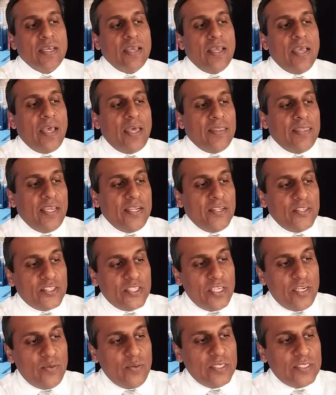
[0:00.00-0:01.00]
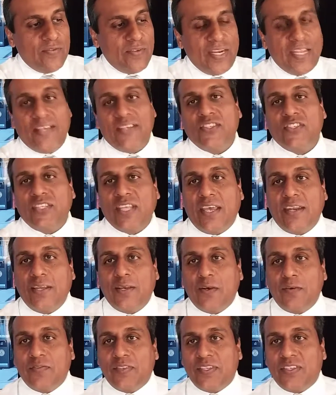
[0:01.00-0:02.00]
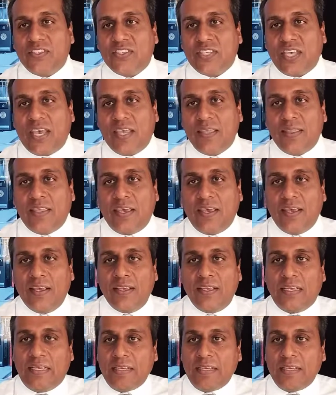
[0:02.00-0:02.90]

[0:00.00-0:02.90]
And then you see Luis Velez standing off to the side there.